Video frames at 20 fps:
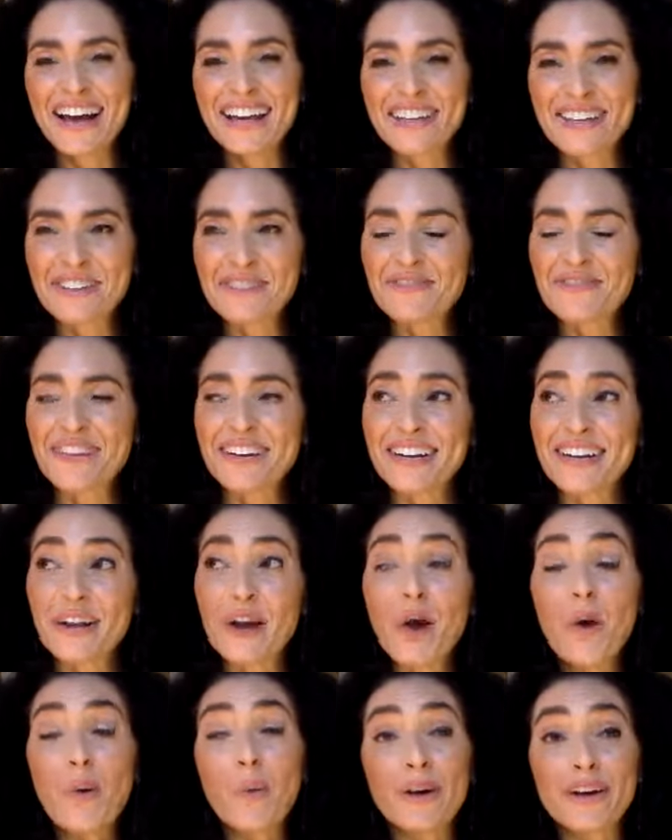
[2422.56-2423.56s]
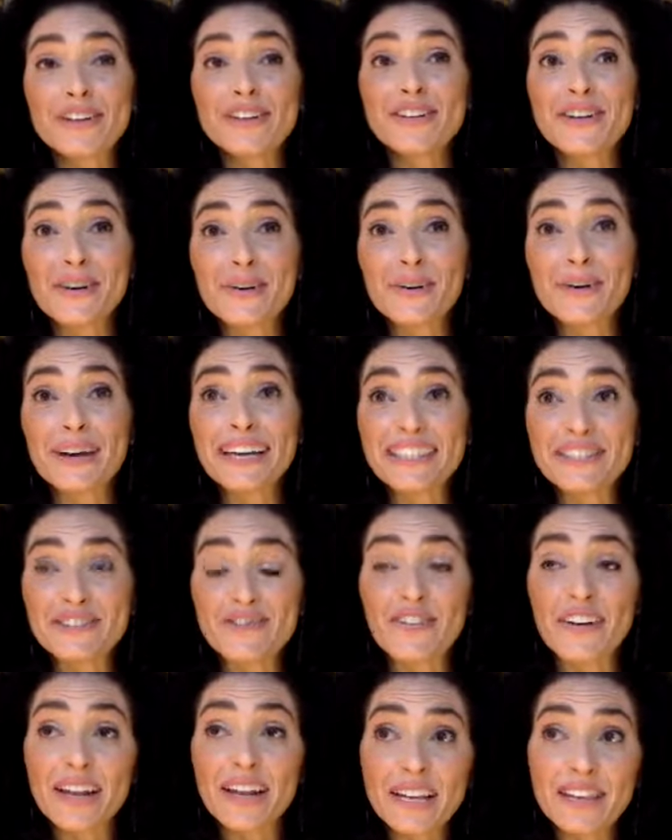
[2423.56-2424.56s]
You're funny. Well, you know, it's
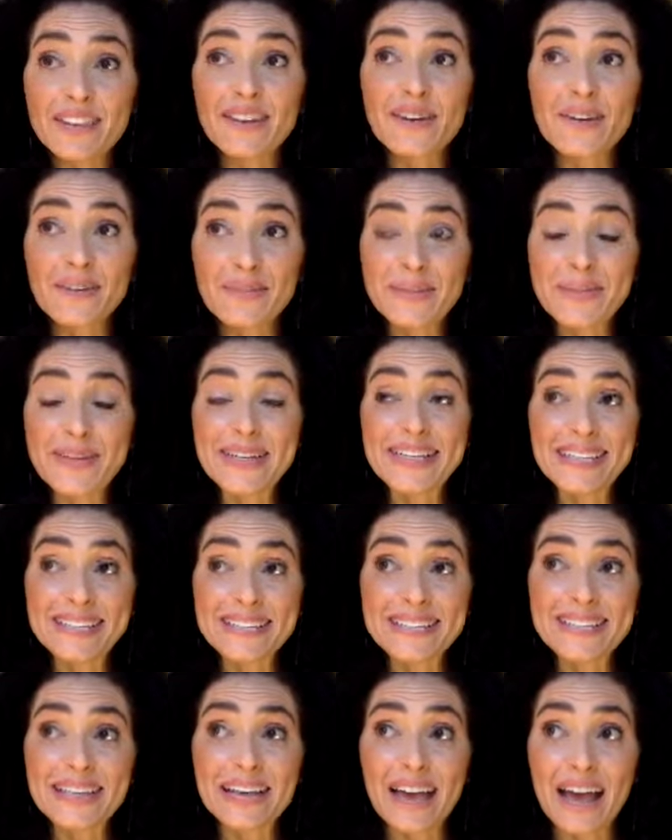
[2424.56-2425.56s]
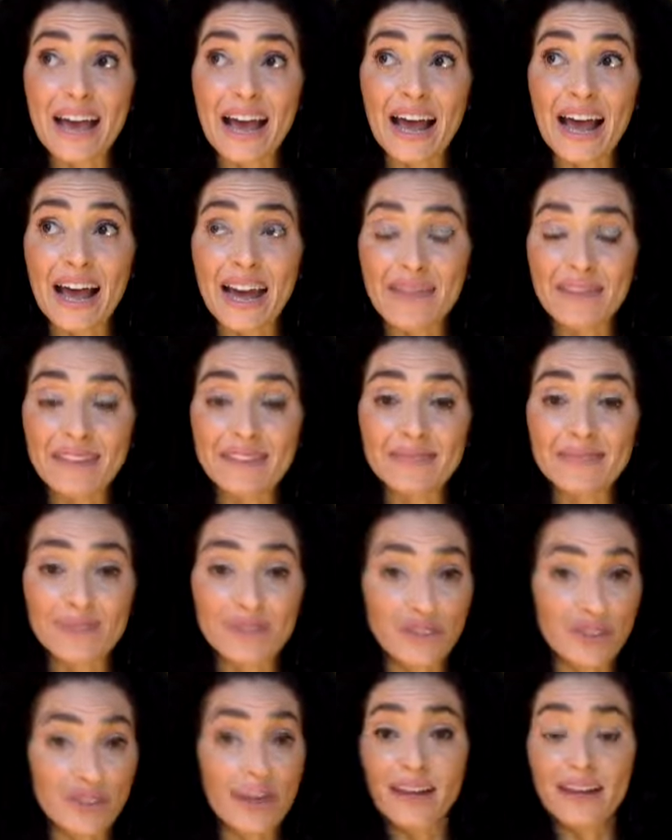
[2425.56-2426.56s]
funny though, because I haven't
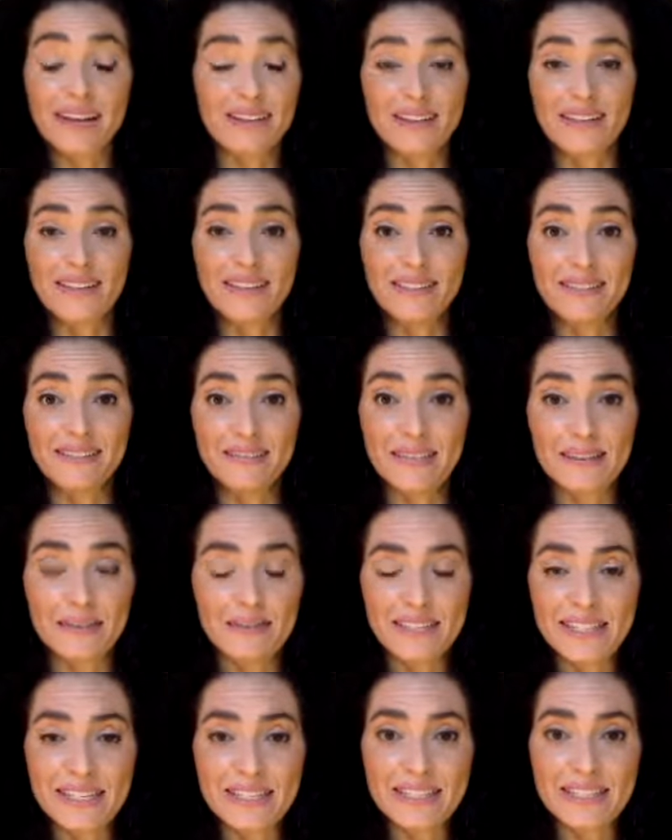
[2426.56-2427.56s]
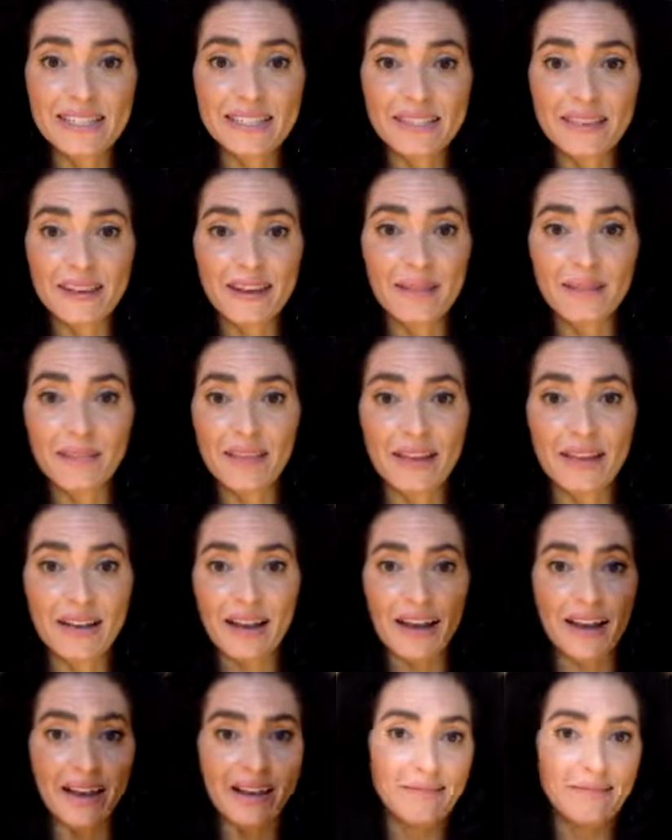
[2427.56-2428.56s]
drank in since the time that
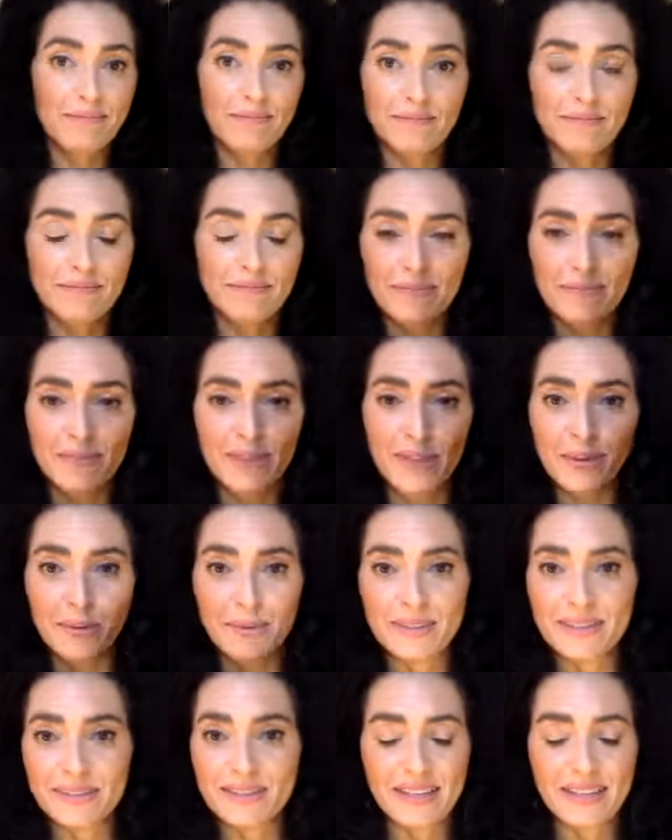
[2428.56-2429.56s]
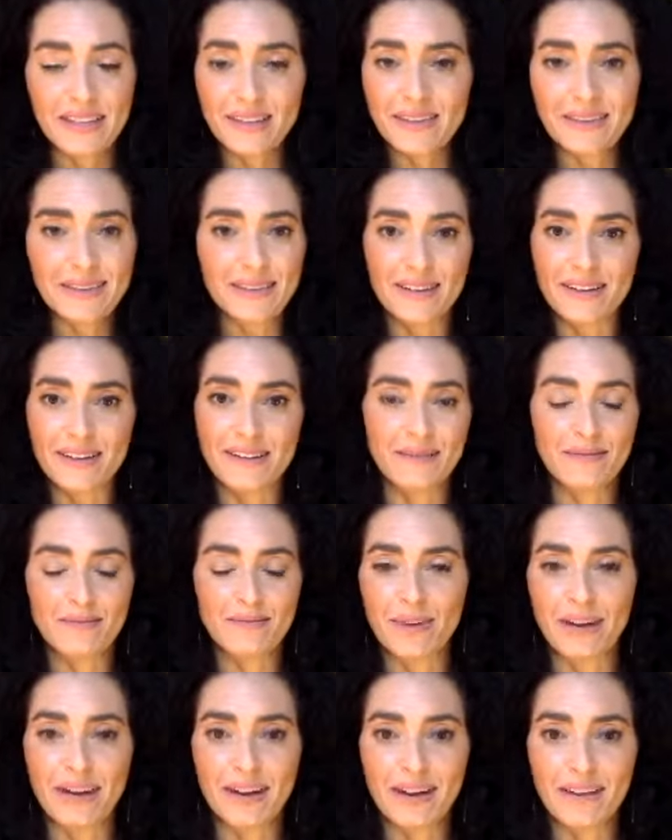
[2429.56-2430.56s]
I, you know, was in the
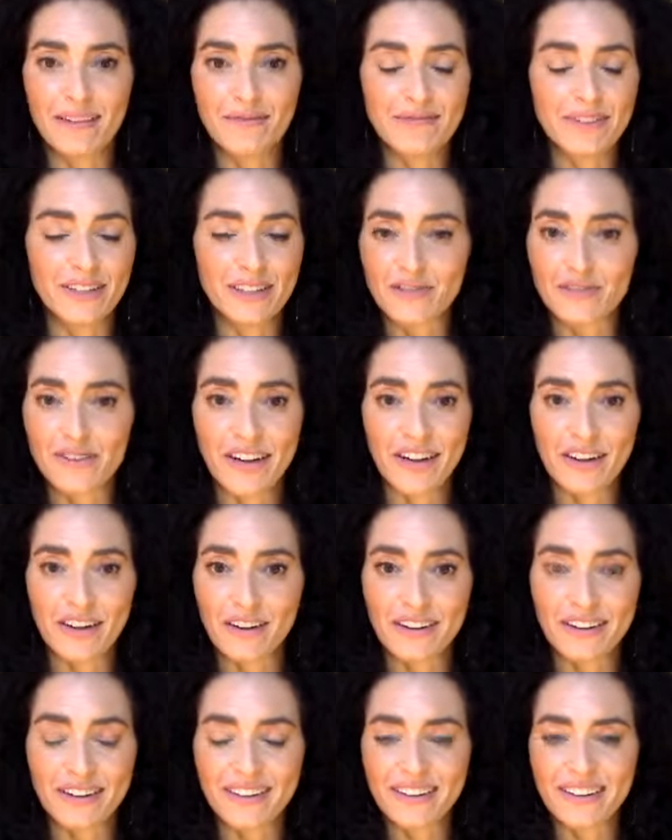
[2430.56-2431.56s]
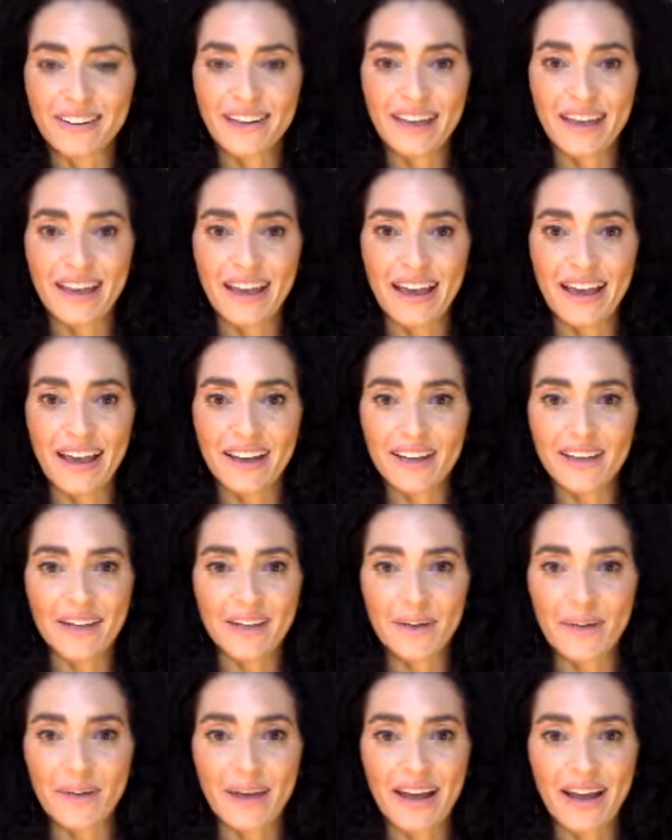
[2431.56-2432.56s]
uh, Village Vanguard. Uh, you
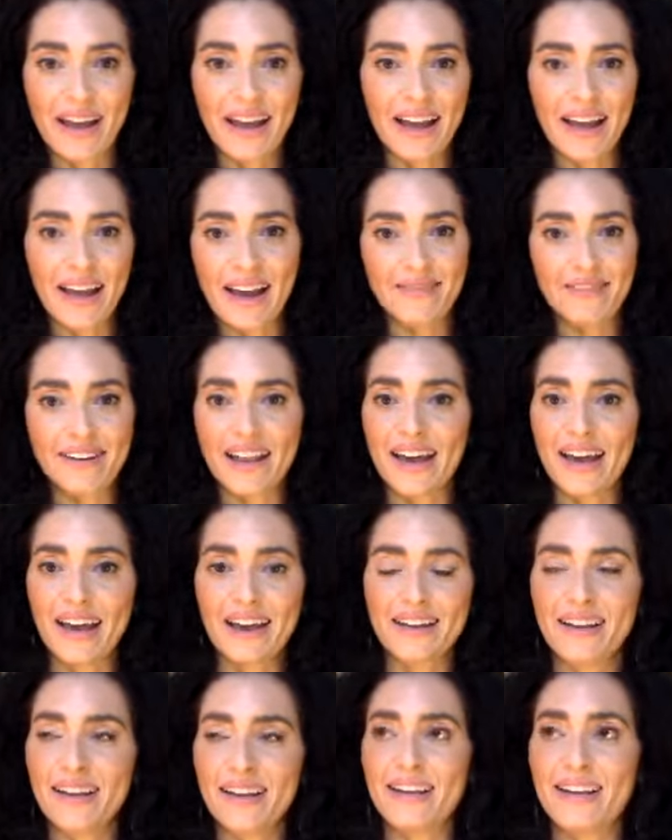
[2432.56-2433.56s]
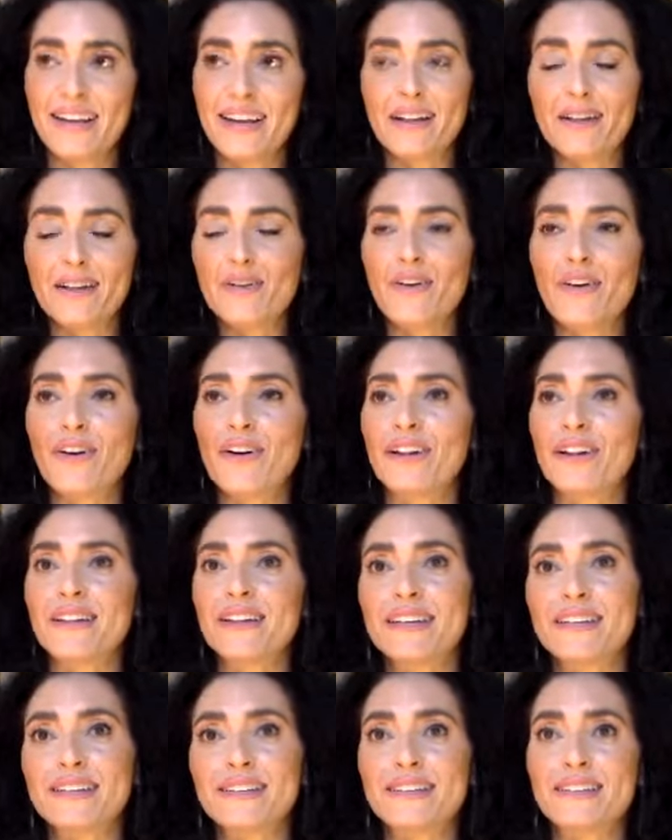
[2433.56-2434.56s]
know, I, I haven't had any alcohol
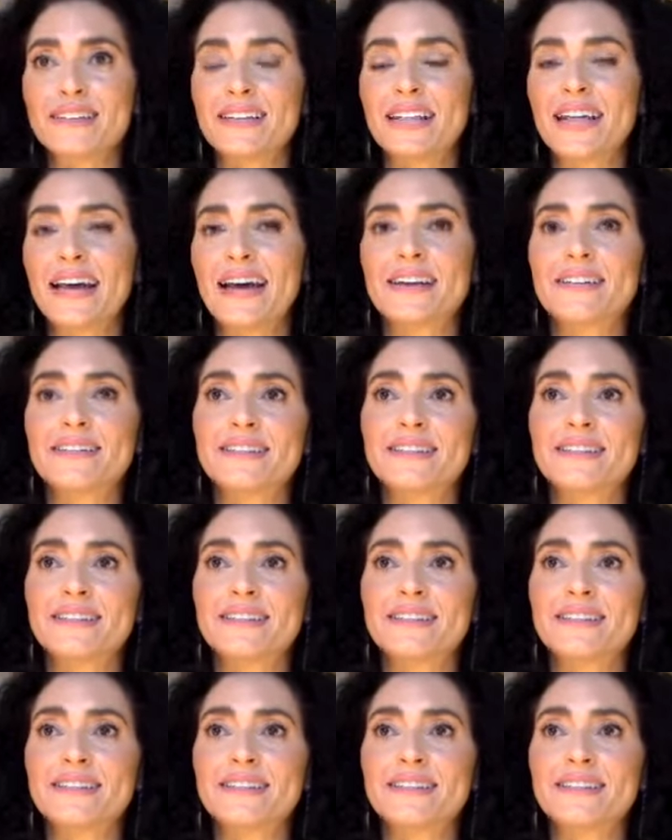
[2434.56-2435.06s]
in the last.